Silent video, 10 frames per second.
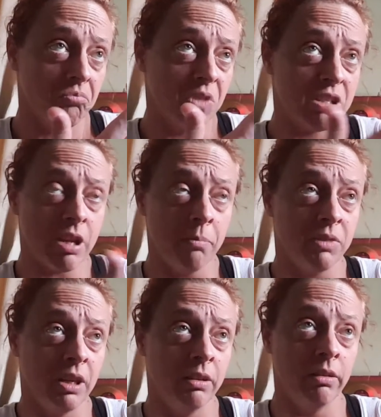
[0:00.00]

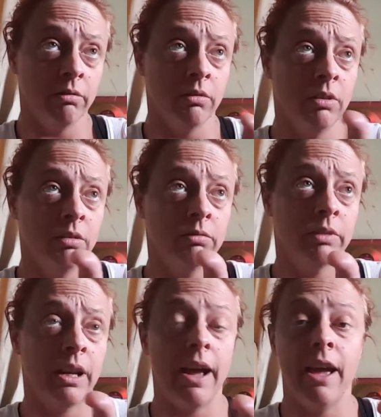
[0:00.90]
something
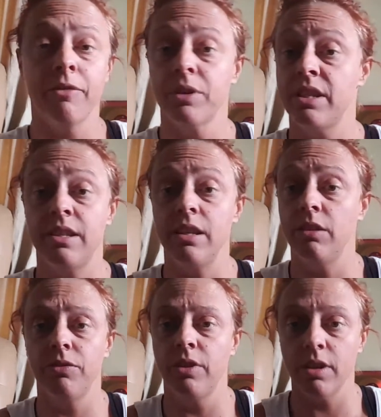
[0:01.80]
that I have
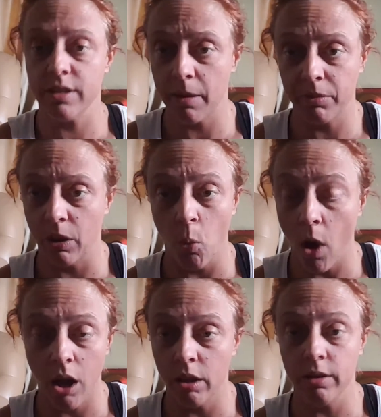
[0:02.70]
received, something
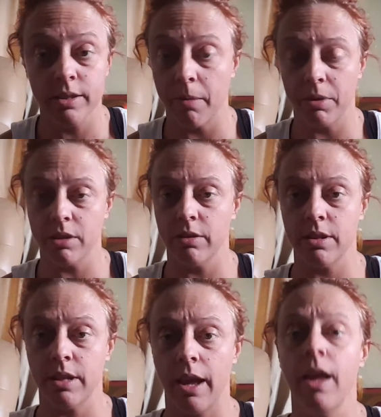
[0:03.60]
well, somebody's going
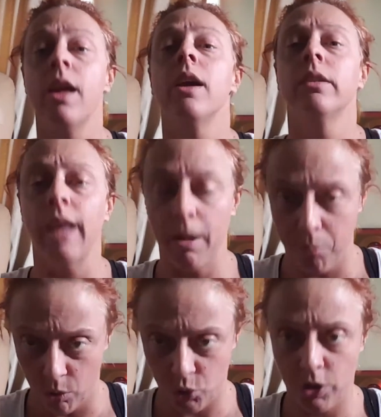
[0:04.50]
to say, Dai
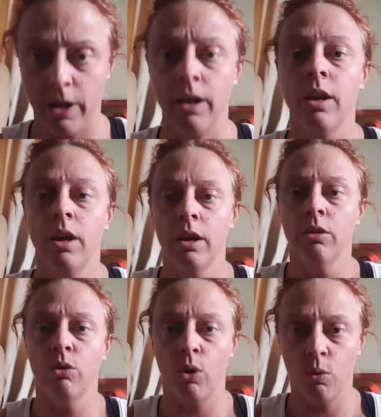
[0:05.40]
Bože,
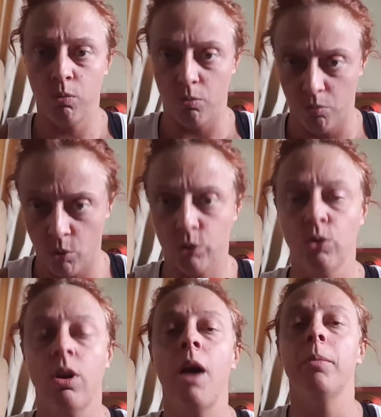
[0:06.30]
more
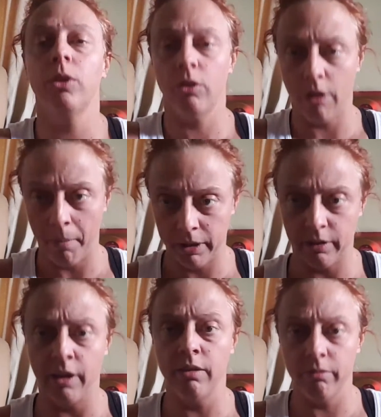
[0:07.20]
to come. Come
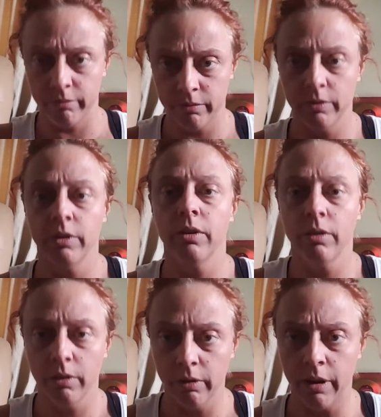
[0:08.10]
on,
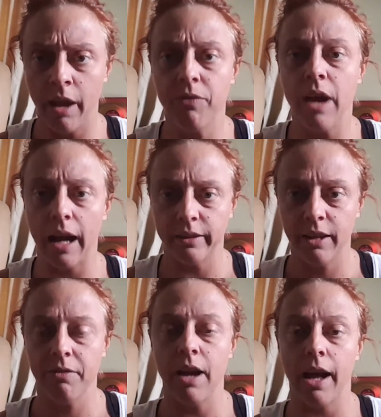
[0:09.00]
give God,
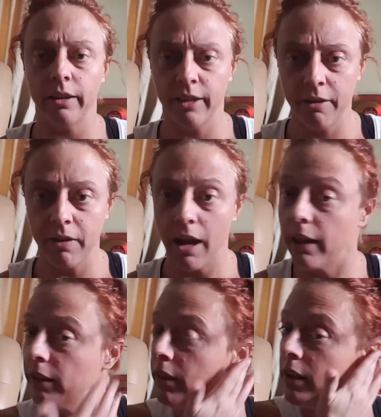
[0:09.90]
give God, give
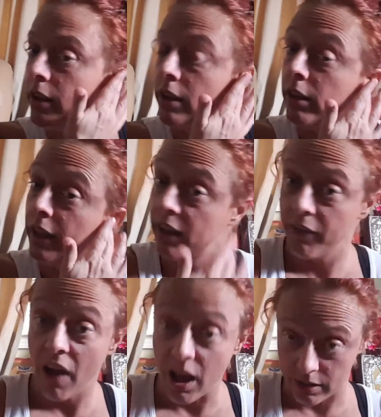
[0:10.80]
God. Like,
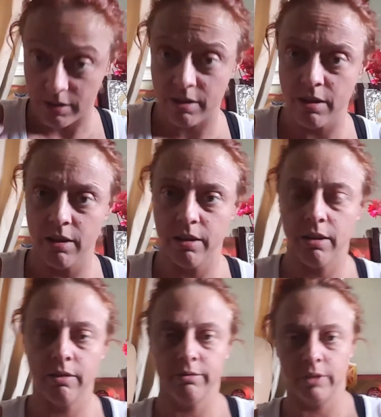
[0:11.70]
give us.
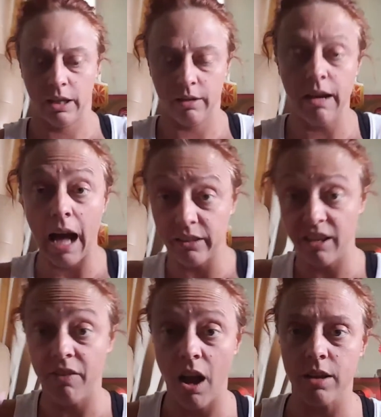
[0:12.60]
Like, God,
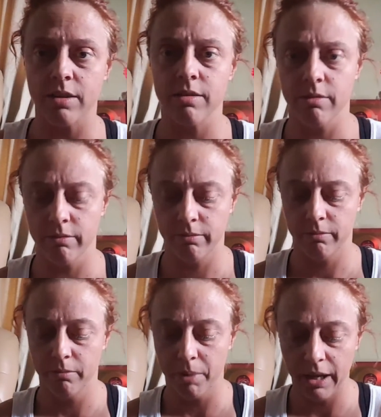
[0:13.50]
give us.
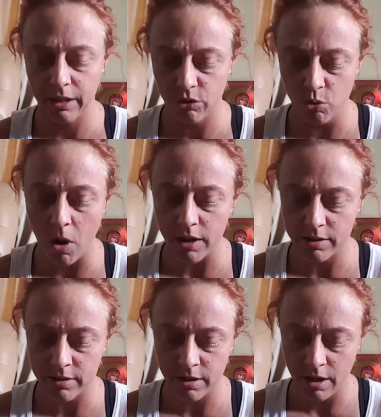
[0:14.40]
Bring it to
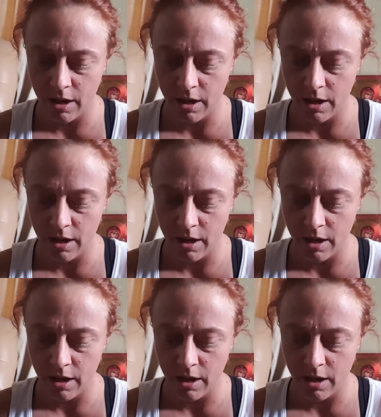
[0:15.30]
us.